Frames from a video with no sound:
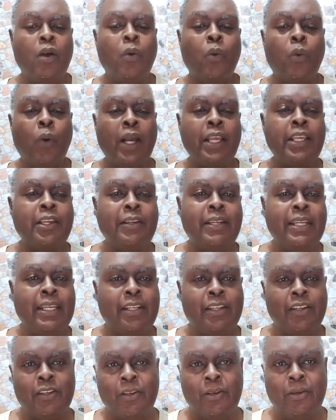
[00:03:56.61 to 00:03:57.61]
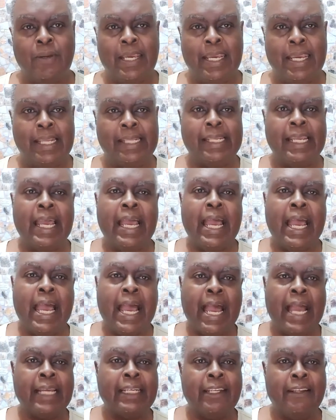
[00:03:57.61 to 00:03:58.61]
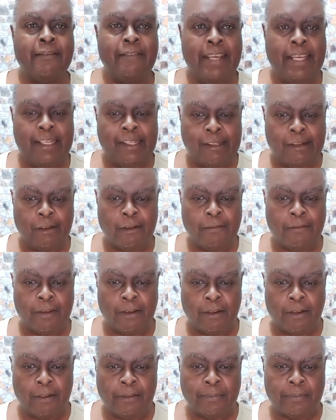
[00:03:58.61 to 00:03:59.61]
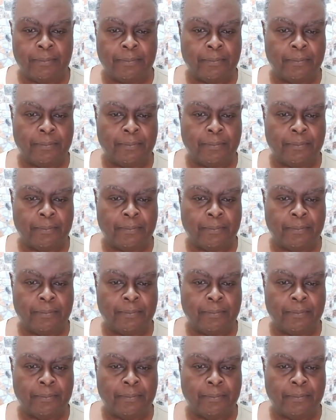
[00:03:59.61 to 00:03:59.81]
What you need to do is activate Surf Alert.